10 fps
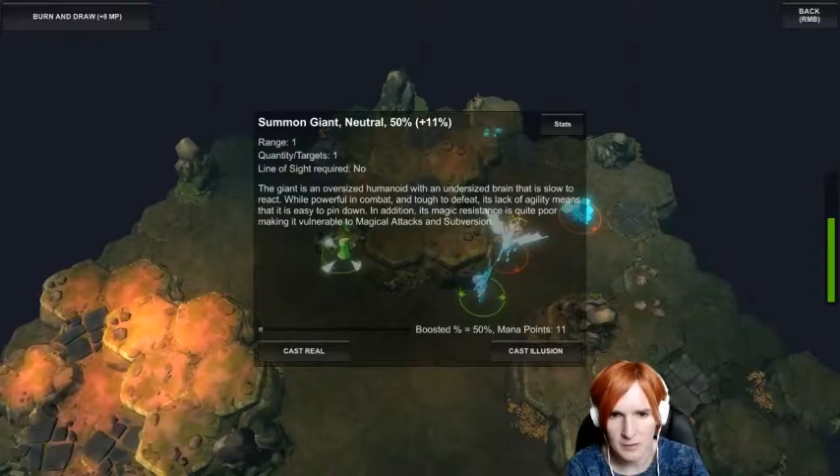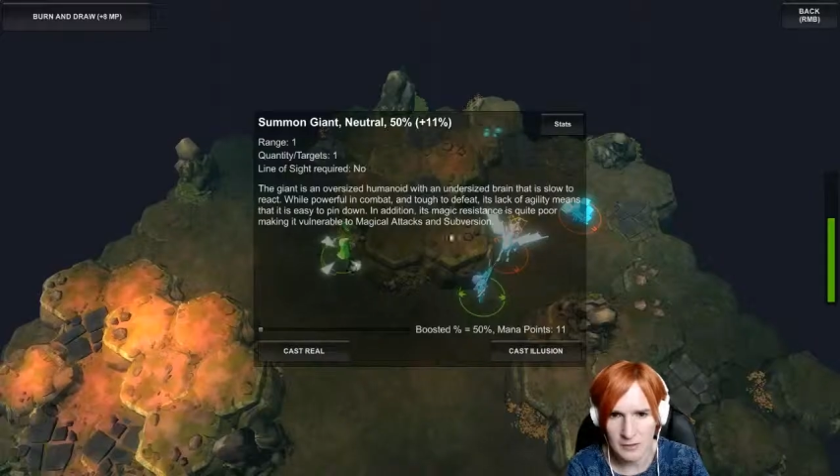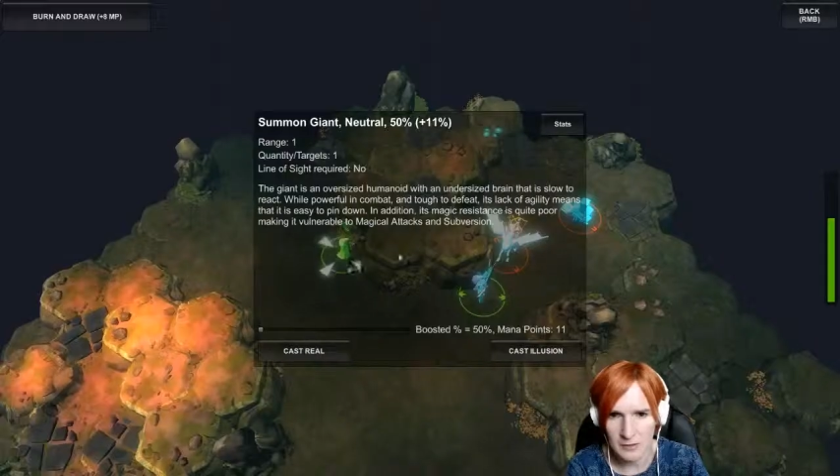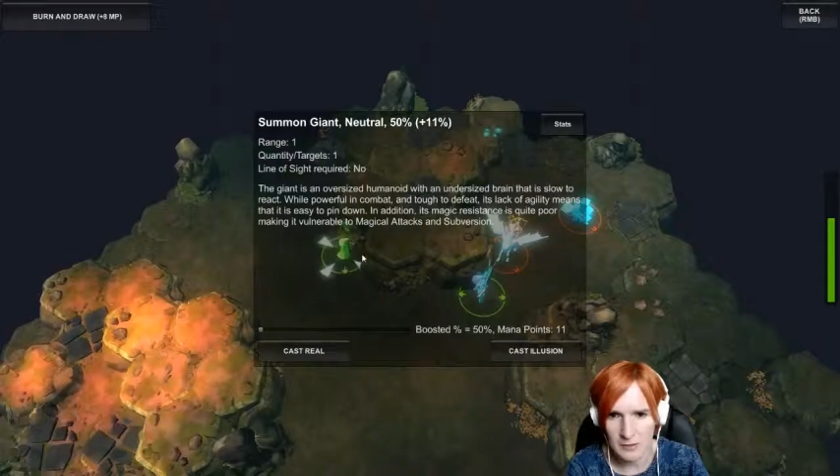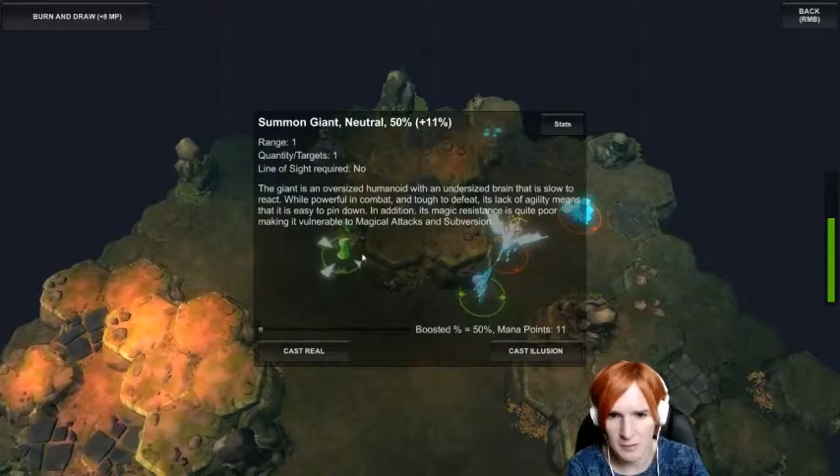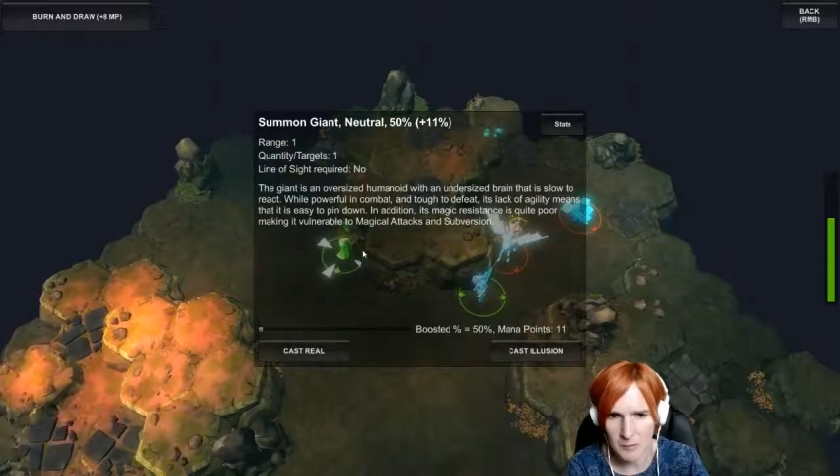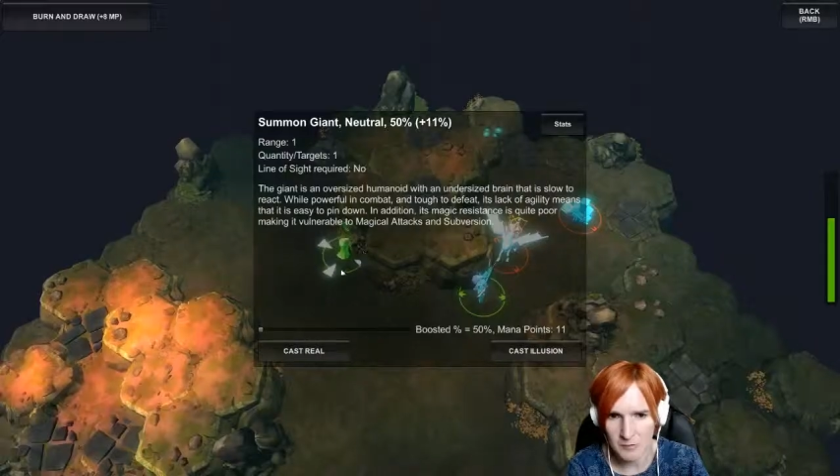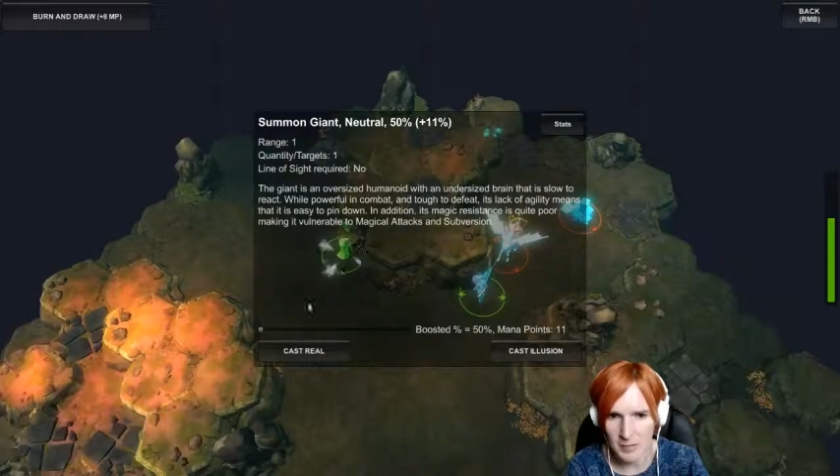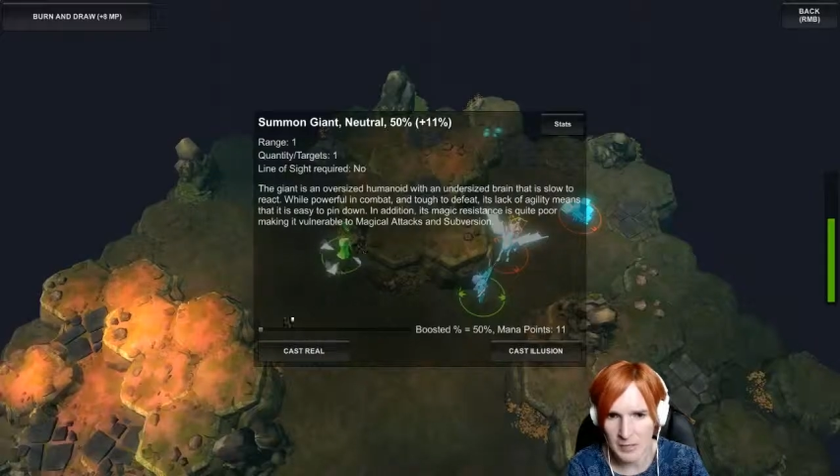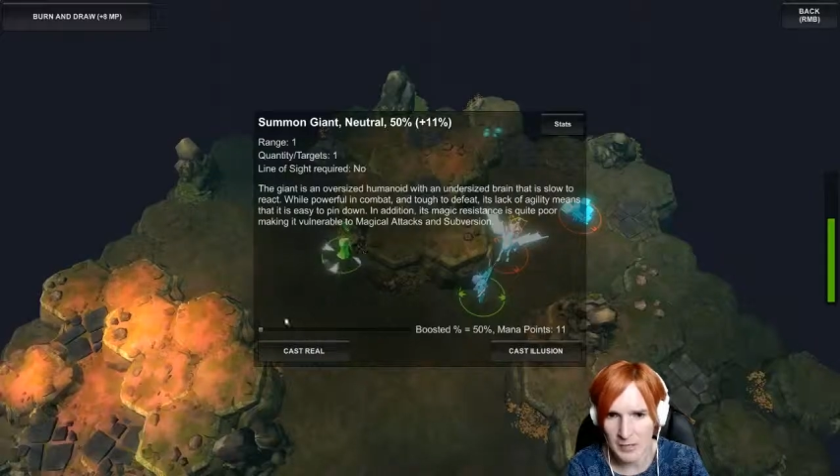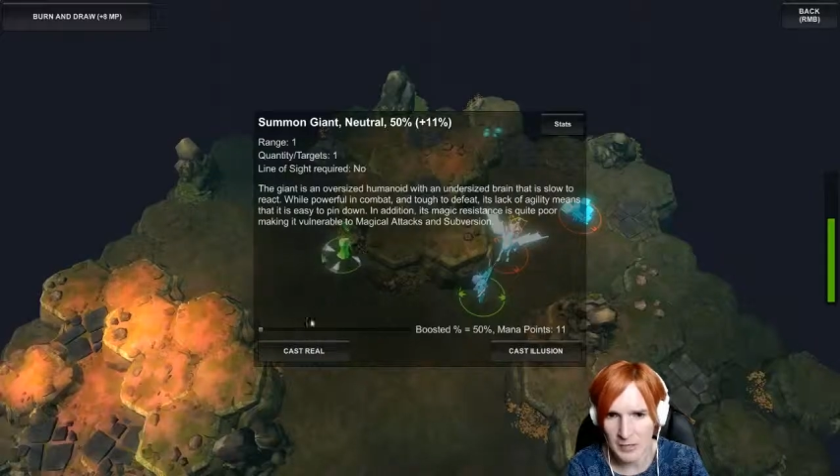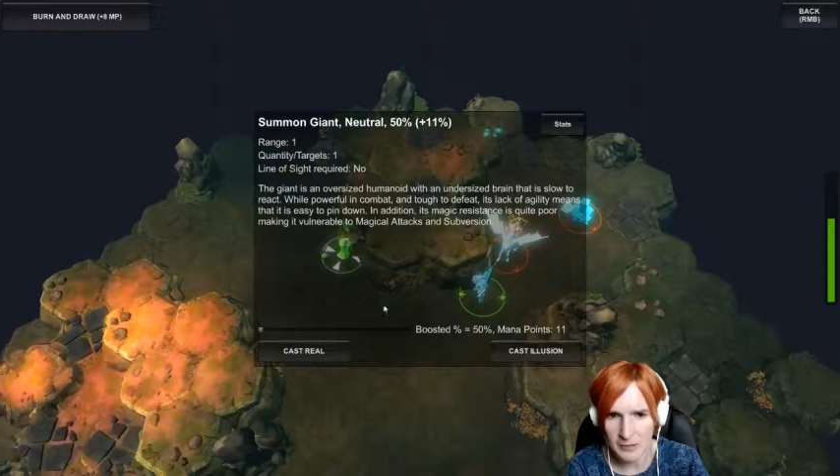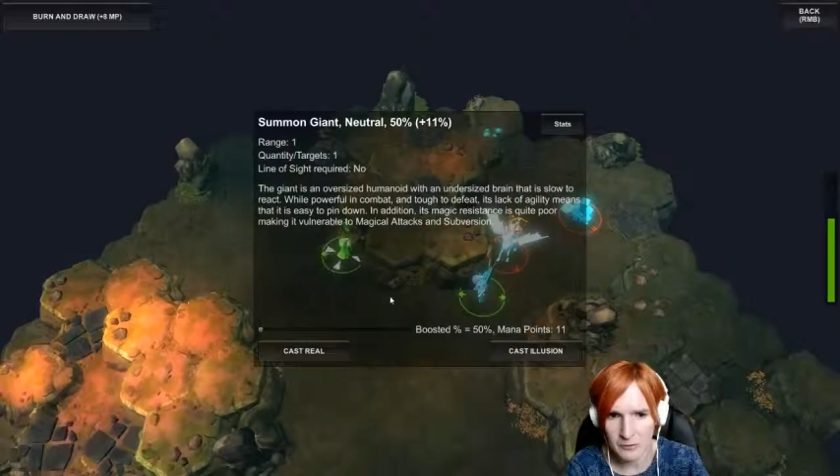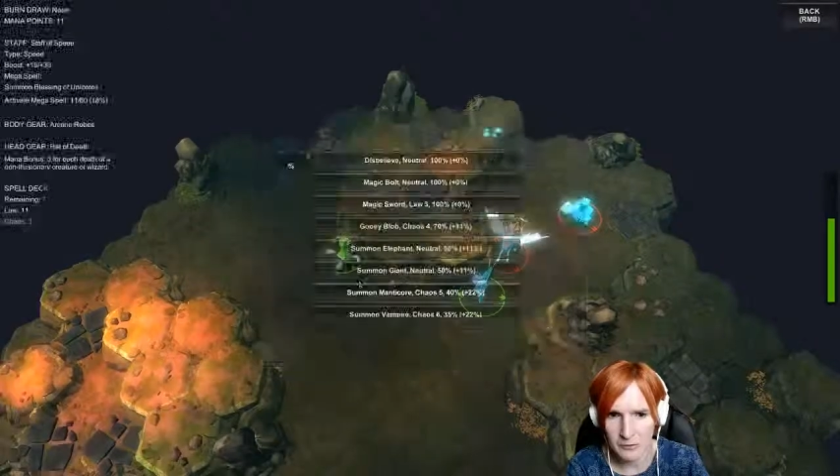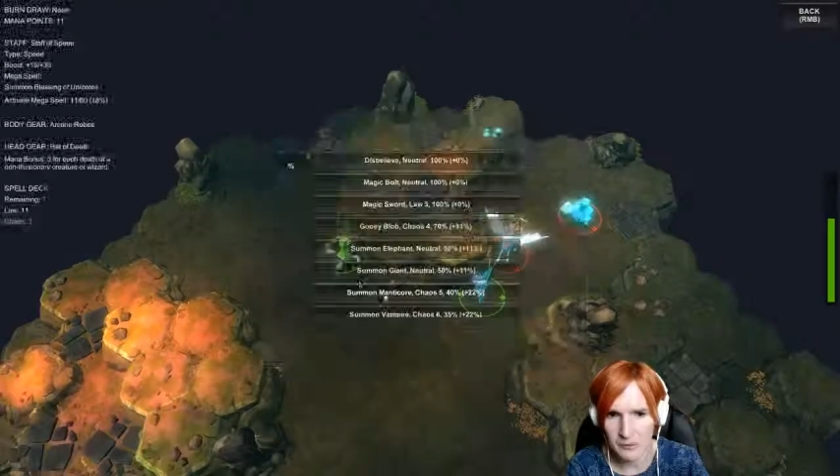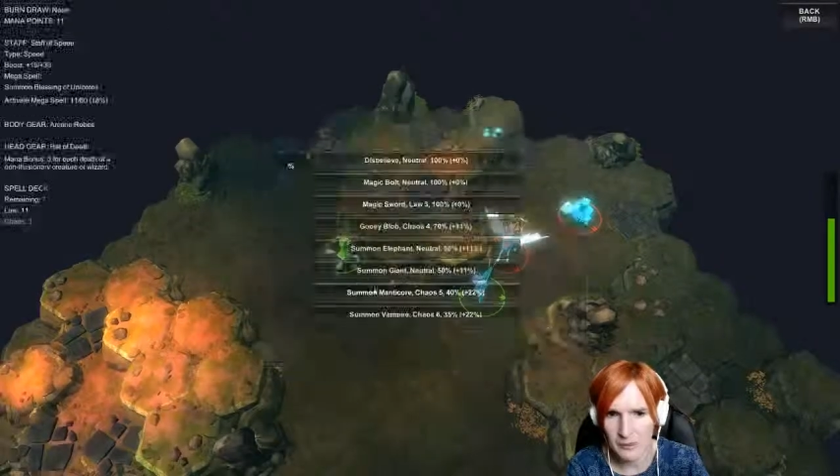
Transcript: skills. But right now,